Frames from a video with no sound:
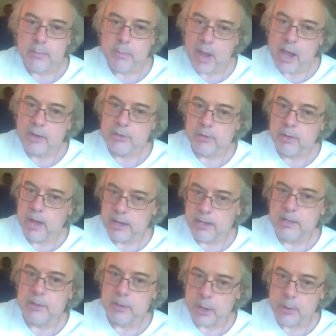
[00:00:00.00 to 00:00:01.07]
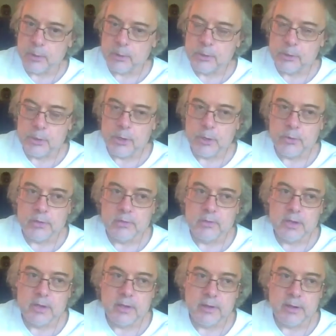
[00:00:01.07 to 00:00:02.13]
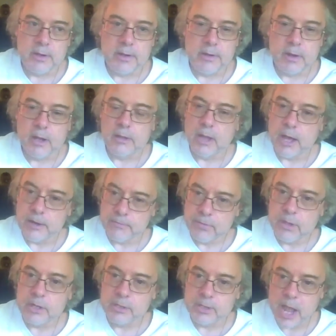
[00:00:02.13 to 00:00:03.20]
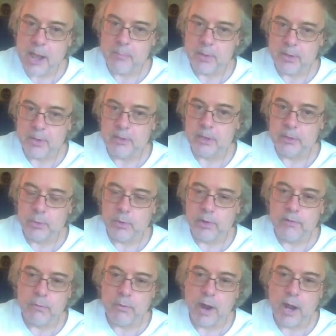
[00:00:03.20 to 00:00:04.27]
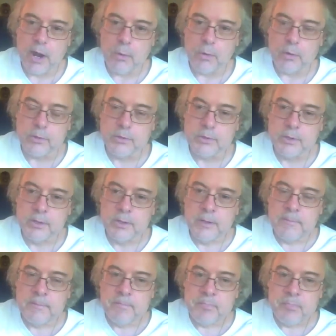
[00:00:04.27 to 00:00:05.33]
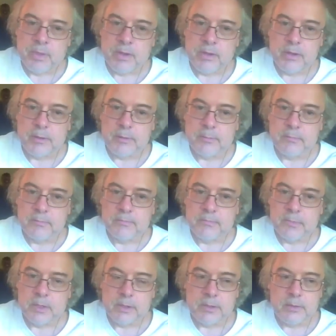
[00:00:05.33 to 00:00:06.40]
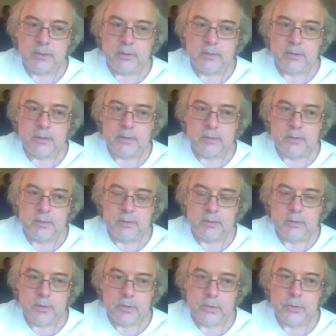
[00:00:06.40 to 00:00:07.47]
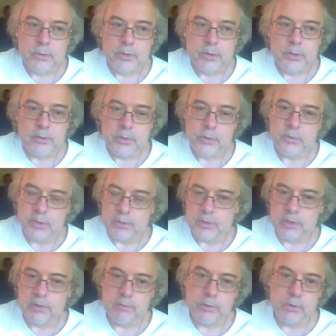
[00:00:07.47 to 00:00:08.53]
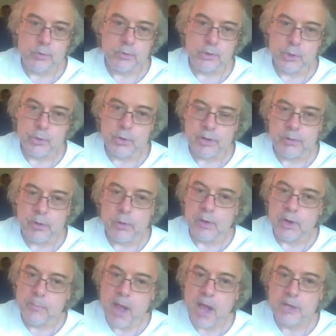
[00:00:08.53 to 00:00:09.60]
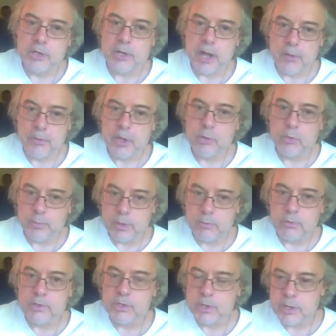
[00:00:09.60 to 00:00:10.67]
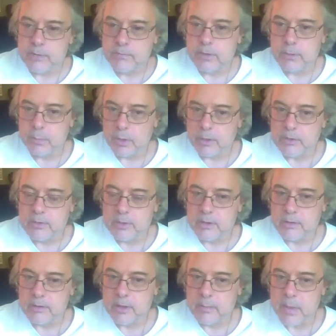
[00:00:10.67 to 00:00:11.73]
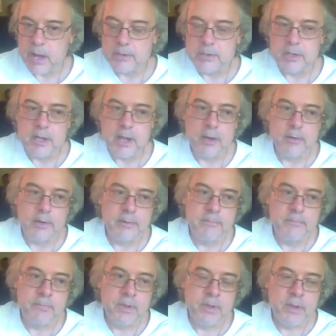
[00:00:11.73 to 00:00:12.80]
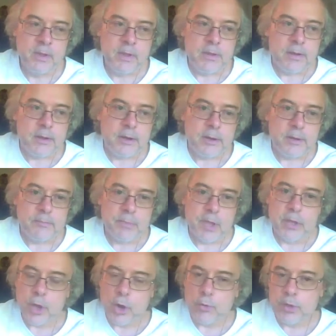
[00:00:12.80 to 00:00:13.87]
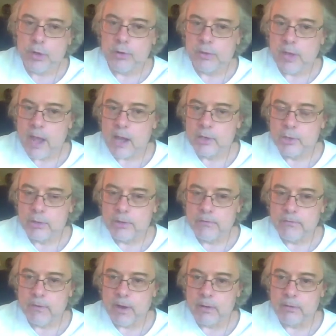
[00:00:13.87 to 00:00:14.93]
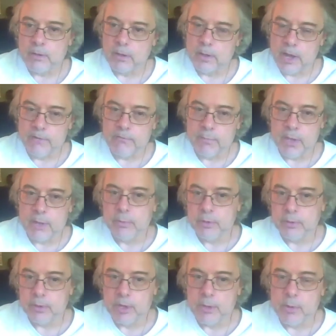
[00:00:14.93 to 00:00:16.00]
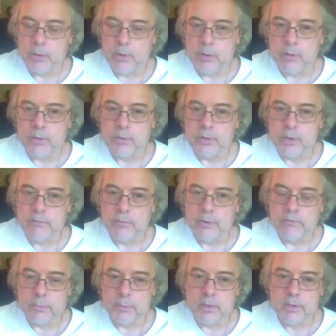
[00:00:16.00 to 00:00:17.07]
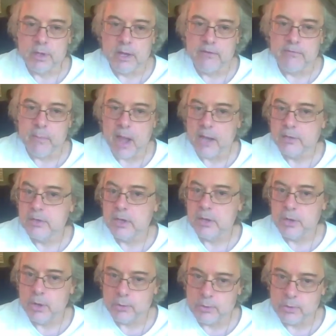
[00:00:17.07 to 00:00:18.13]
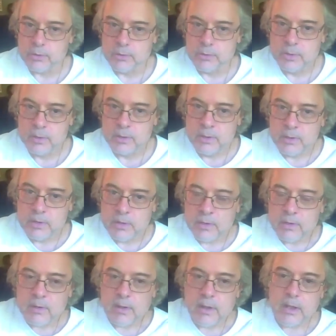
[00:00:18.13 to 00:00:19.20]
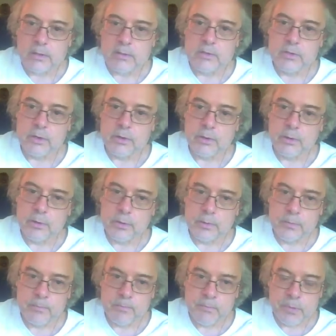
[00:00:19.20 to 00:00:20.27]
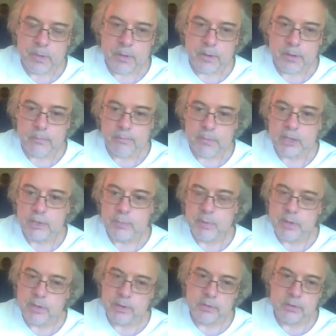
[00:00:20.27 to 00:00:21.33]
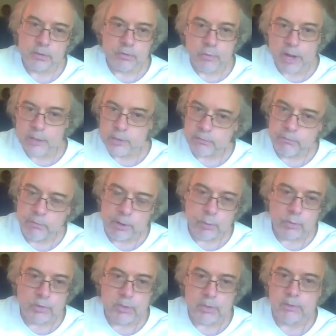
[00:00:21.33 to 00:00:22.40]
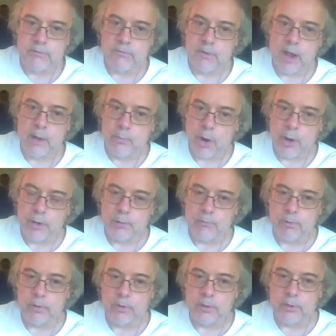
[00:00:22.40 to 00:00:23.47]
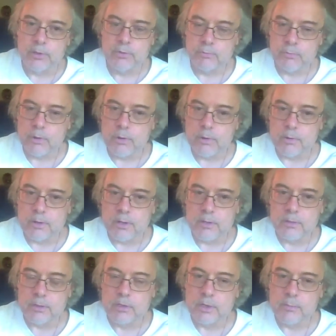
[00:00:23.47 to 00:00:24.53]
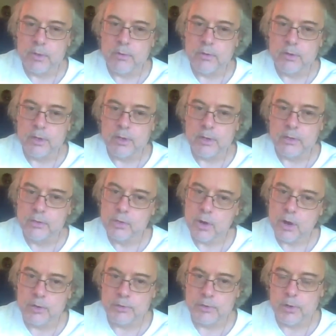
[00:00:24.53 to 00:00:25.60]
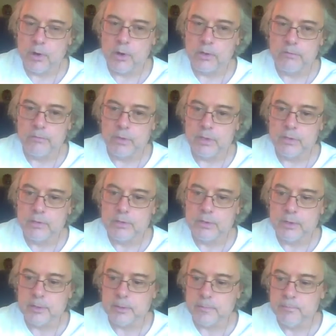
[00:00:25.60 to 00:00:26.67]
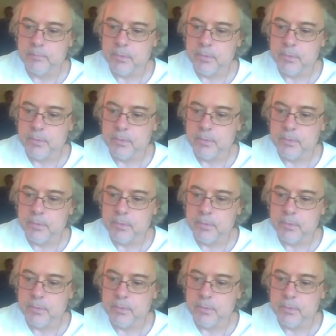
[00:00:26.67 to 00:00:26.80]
packs a lot in there. So it's a, uh, a lot of things happen in that twenty-four hours um, uh, to uh, to these individuals. You can you can imagine how they would be received in a place like like Madison County. Mm-hmm. Um, they go there and they actually find that a lot of people in the community are suffering from this kind of mass psychosis. And so um, that's because the transit frequency is vibrating really strong in this community, and it's causing all of these um,